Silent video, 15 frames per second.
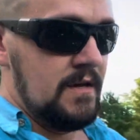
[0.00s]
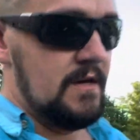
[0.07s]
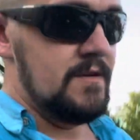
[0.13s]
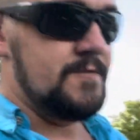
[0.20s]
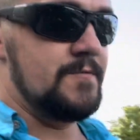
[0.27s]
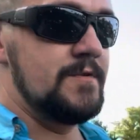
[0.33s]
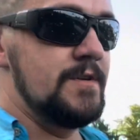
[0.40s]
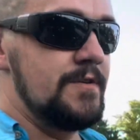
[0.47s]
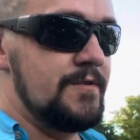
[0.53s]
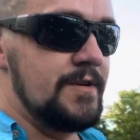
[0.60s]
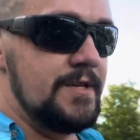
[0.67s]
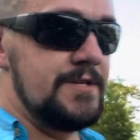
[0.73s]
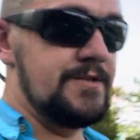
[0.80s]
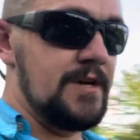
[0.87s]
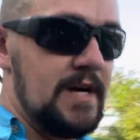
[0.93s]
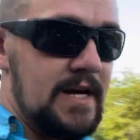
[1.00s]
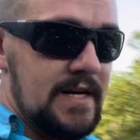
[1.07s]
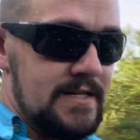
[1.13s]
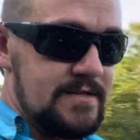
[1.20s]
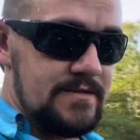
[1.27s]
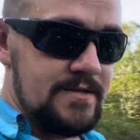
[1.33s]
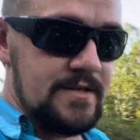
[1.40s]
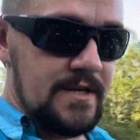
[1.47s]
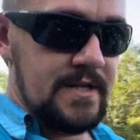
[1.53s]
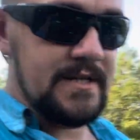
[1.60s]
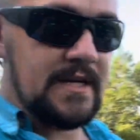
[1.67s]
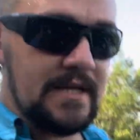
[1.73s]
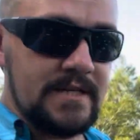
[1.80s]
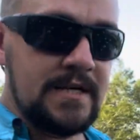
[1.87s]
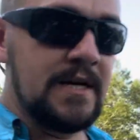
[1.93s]
really, really dry, so it's going to
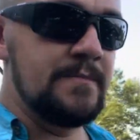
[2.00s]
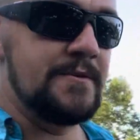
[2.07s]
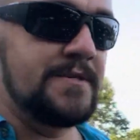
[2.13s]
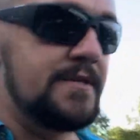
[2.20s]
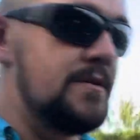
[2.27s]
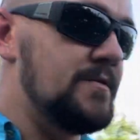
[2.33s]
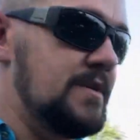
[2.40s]
take time to soak